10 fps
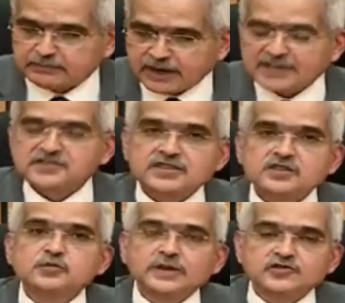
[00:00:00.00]

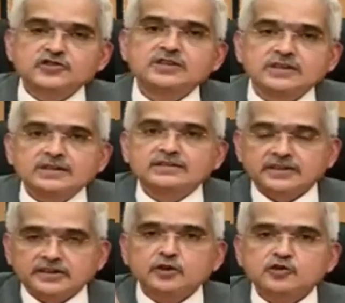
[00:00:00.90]
margins which
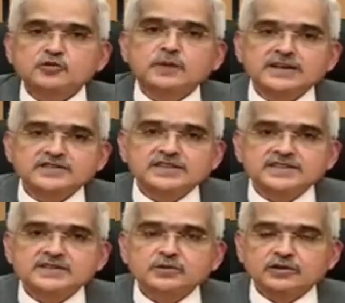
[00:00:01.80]
the reduced
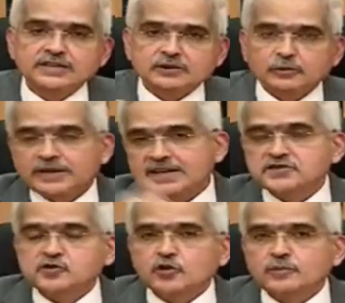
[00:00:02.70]
margins that will be
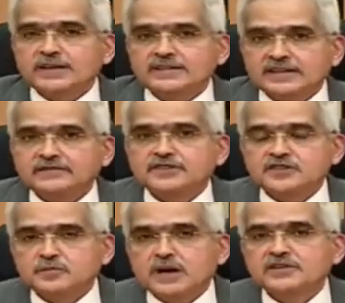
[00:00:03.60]
restored by
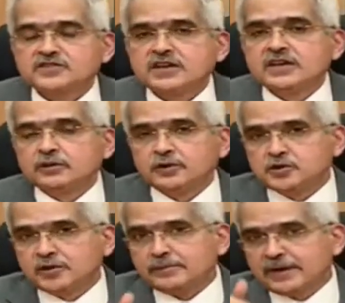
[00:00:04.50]
31st March,
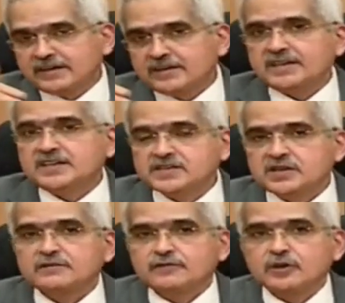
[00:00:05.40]
which will make it
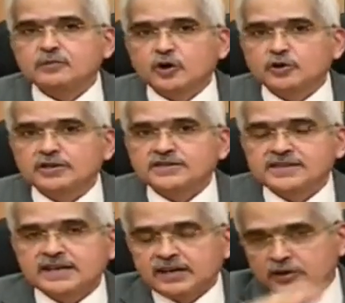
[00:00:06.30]
easier for
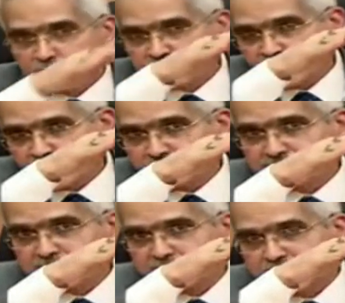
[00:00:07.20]
borrowers to sort
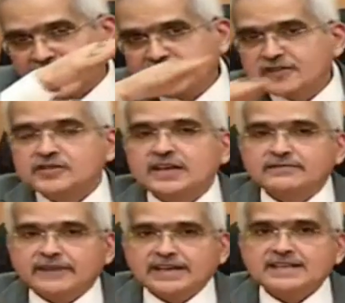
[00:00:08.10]
of manage
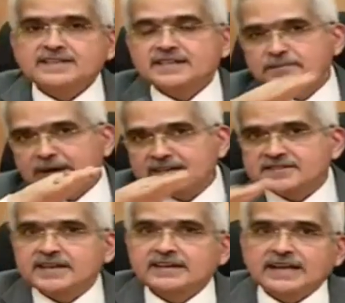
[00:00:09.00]
their finances,
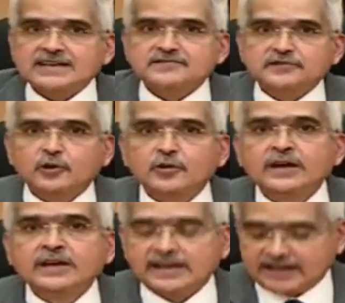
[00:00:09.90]
manage their cash flow
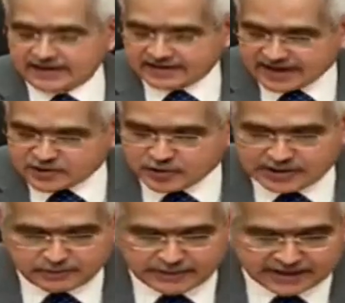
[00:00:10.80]
in a
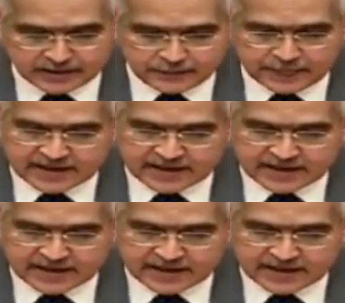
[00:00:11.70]
gradual manner.